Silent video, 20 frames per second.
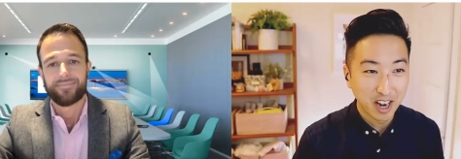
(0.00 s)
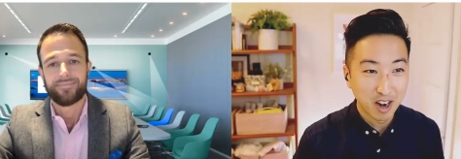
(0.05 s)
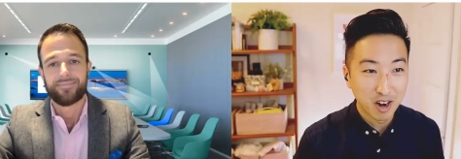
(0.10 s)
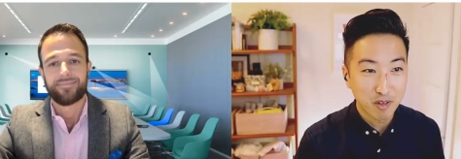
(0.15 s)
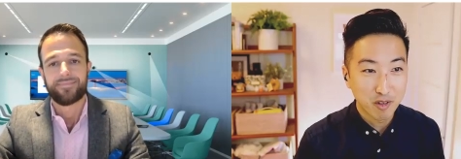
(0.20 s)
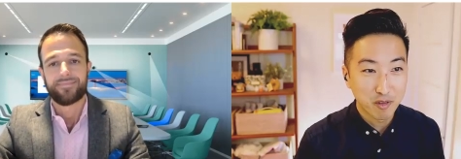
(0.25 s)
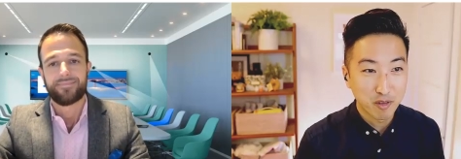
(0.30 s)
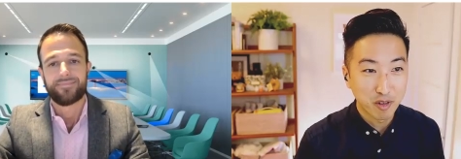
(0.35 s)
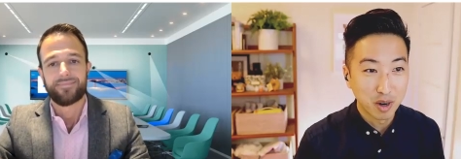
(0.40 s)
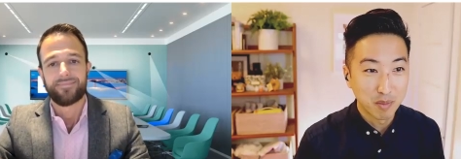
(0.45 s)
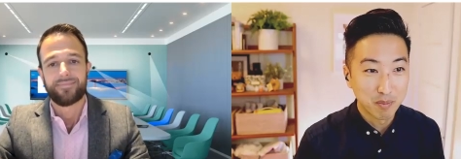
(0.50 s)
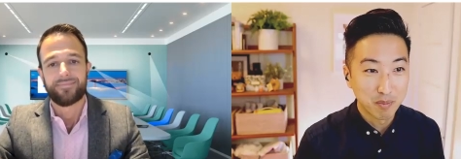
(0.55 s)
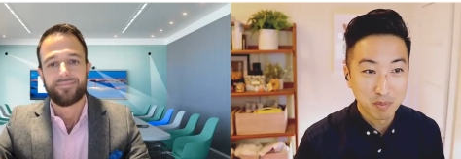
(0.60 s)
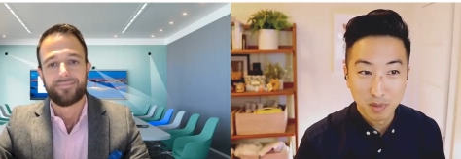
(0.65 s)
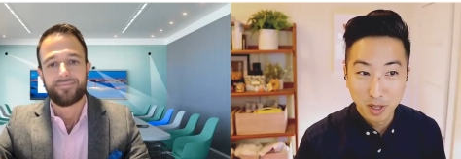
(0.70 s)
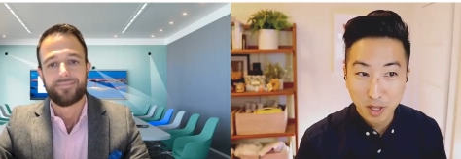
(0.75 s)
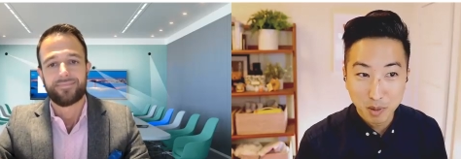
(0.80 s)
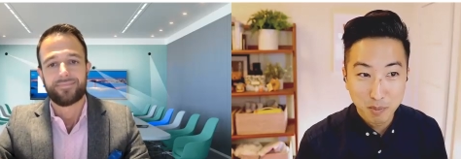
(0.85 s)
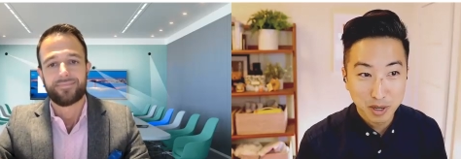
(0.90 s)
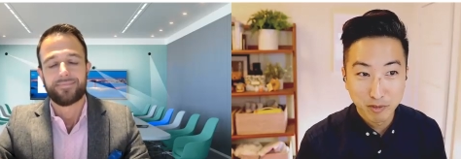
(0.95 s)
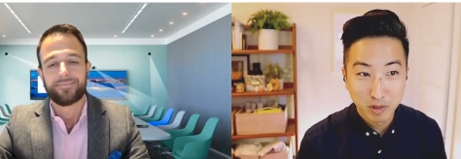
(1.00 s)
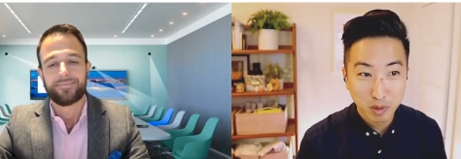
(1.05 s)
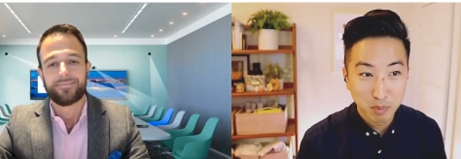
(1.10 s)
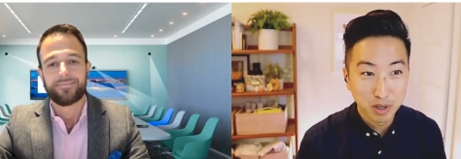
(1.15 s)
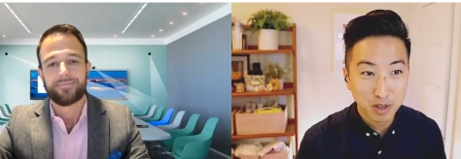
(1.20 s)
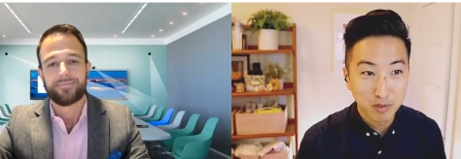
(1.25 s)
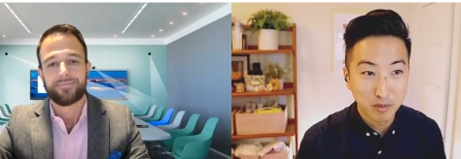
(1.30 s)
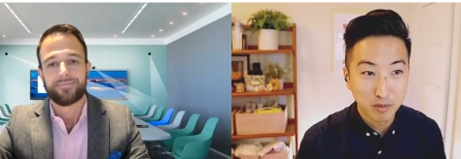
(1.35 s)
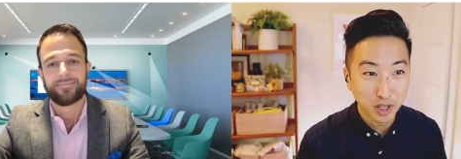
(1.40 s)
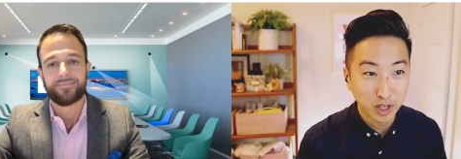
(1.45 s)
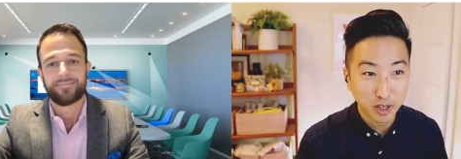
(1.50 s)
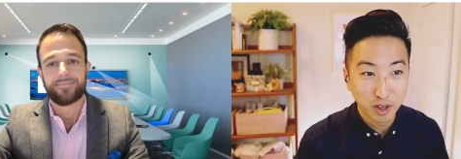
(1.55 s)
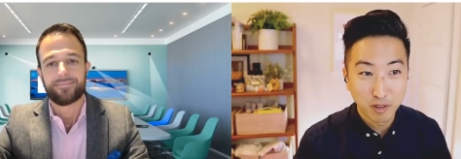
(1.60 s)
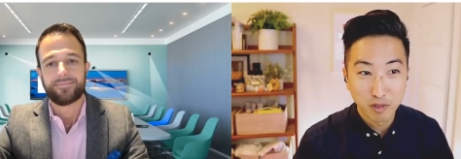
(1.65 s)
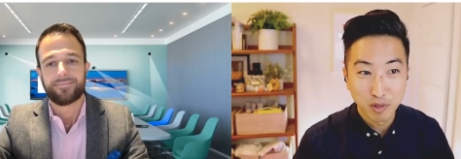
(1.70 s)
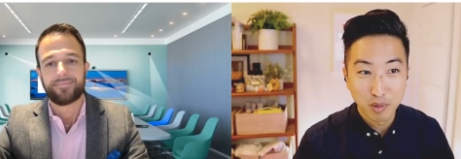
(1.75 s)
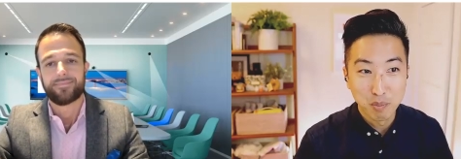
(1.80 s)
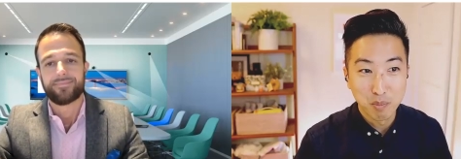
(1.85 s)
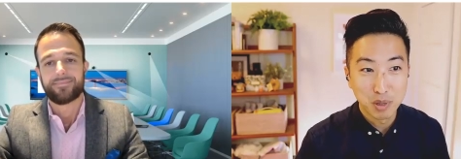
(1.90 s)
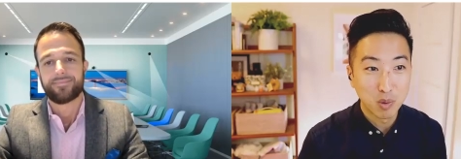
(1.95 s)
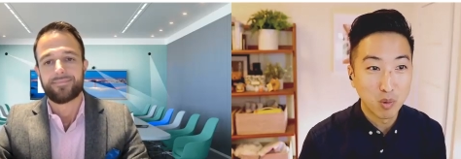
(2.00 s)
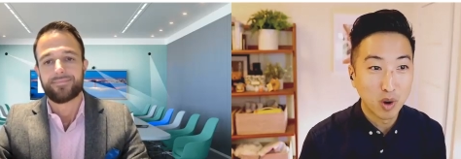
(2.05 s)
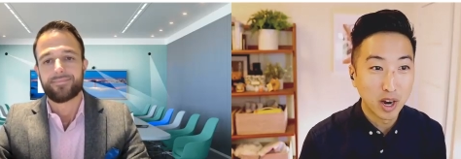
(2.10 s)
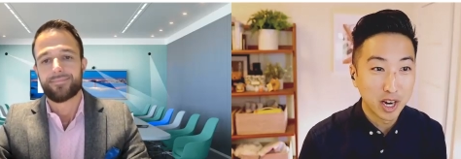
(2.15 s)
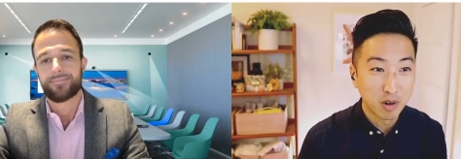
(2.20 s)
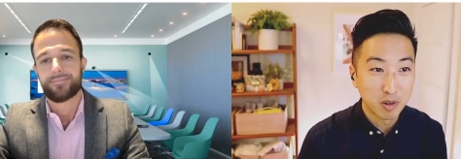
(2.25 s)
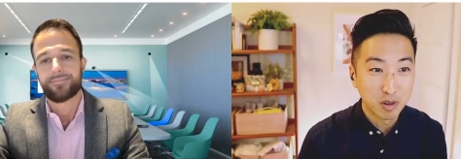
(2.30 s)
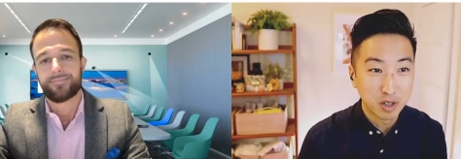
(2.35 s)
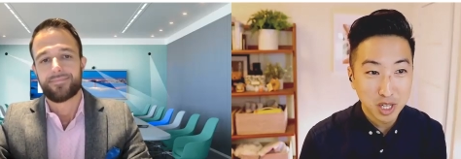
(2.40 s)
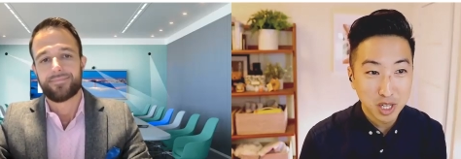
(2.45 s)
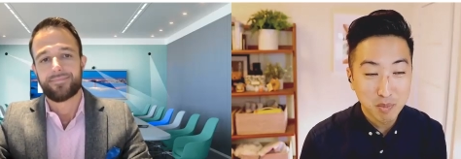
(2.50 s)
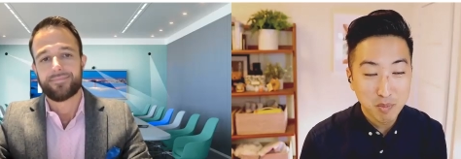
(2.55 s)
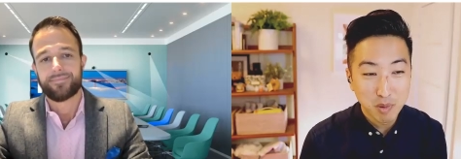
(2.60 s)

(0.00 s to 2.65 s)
Speaker 1: there from a little bit of a preview here from BYOD